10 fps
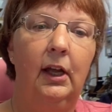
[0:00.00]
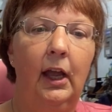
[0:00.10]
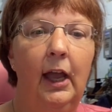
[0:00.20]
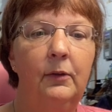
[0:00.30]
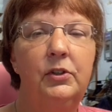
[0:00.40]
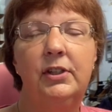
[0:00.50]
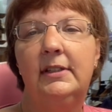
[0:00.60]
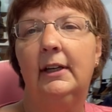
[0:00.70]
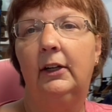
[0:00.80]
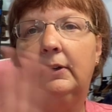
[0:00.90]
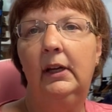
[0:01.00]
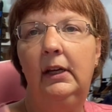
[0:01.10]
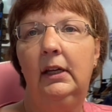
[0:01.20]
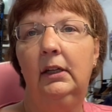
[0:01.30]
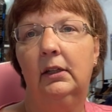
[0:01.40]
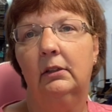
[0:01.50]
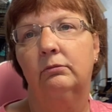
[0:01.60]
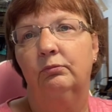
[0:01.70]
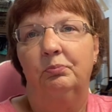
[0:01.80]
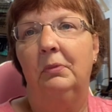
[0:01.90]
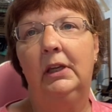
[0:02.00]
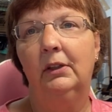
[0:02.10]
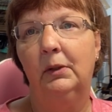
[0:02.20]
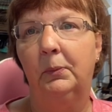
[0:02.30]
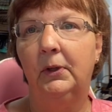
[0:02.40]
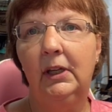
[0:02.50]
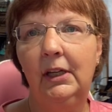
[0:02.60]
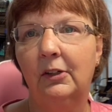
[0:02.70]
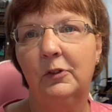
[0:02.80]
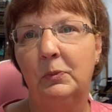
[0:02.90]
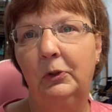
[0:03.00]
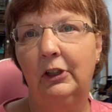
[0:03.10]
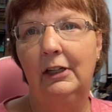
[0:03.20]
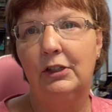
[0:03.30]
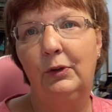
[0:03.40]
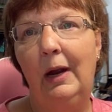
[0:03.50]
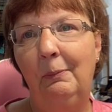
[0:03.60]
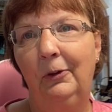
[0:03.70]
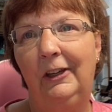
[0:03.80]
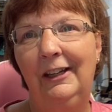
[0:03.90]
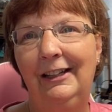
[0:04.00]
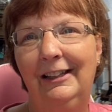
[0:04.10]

I would just decorate it and make it look pretty, and it was more like scrapbooking